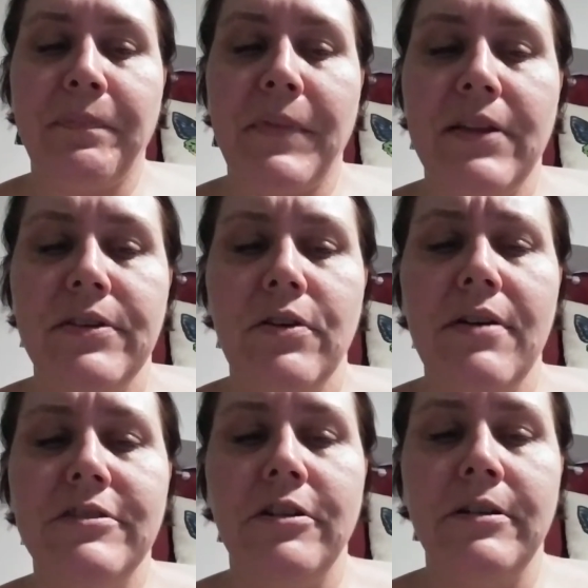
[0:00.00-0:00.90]
So
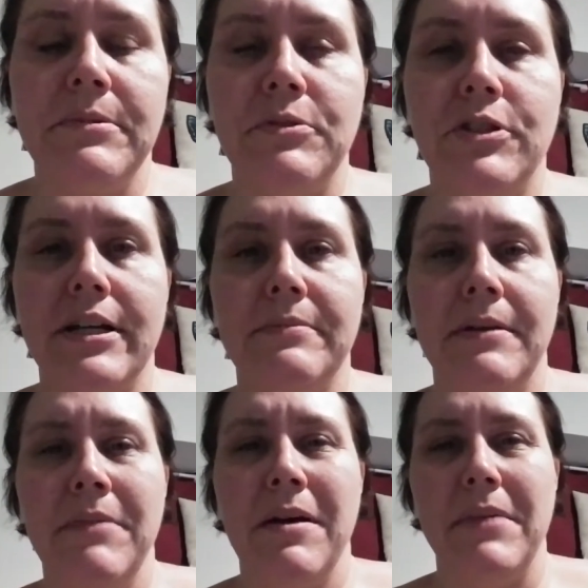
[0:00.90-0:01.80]
I've shown him some tricks, but
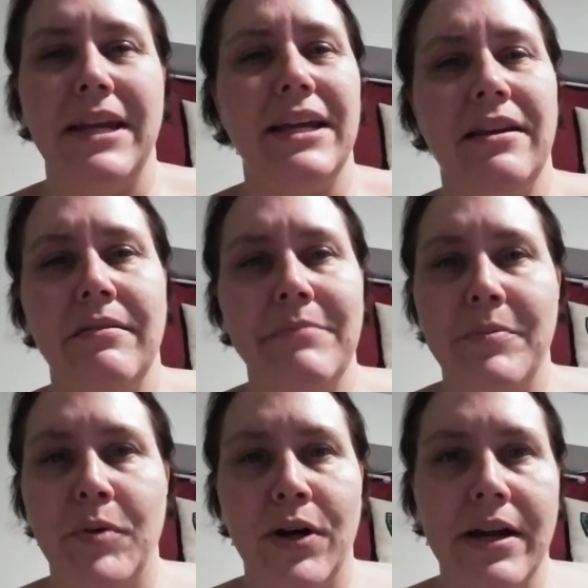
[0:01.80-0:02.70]
I'm not making him
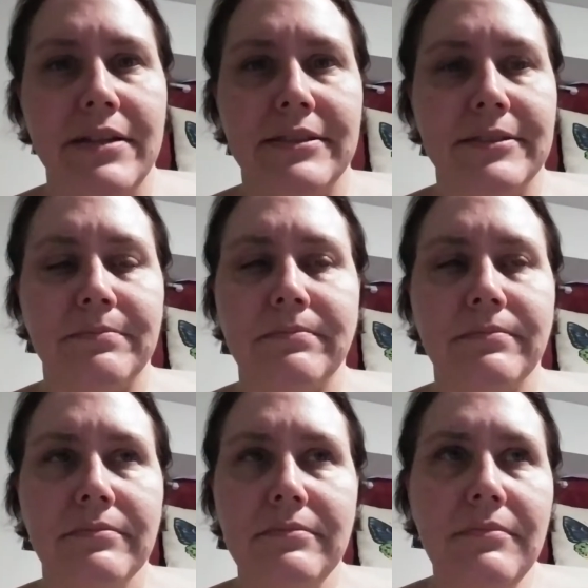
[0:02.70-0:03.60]
memorize
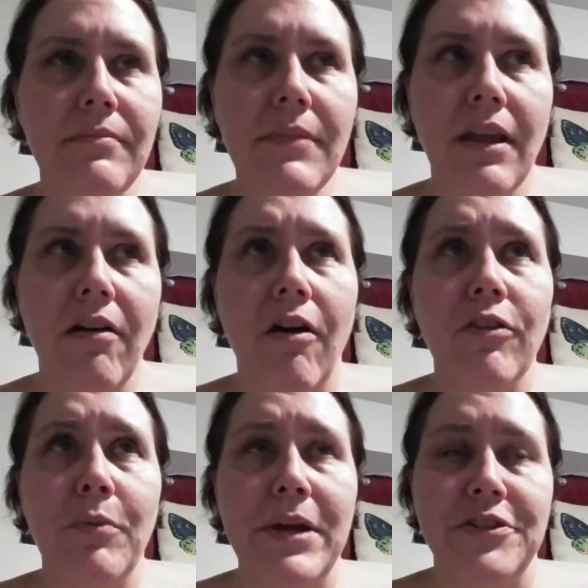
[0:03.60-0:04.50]
all
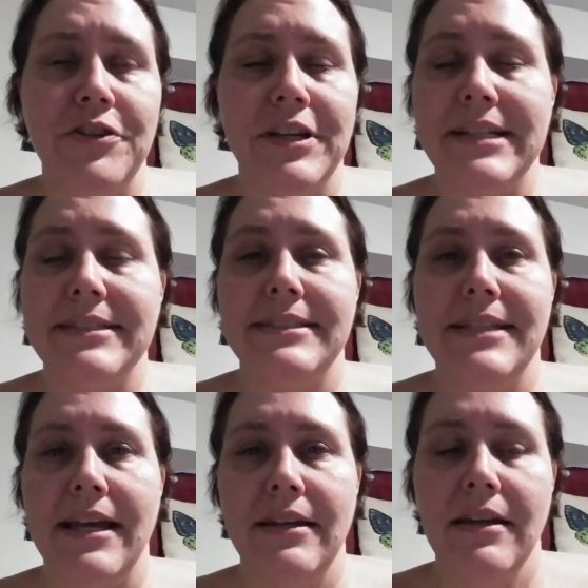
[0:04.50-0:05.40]
the ways you can get to
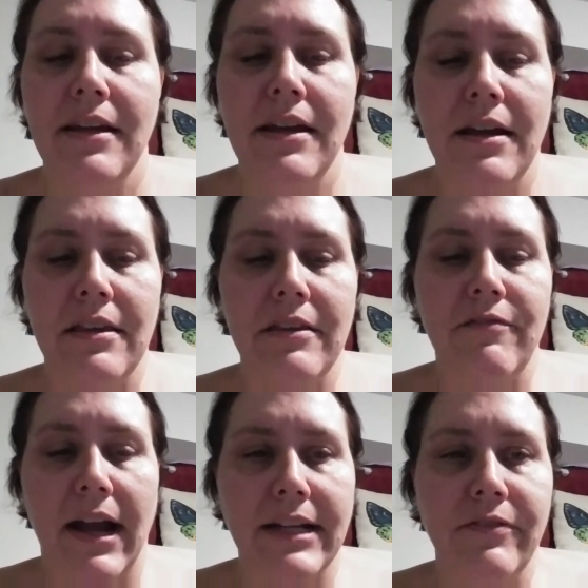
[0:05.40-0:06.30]
10, the
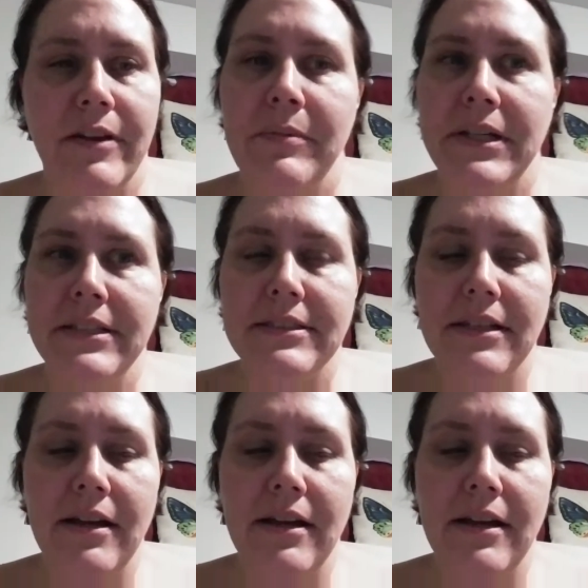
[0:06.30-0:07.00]
fact families.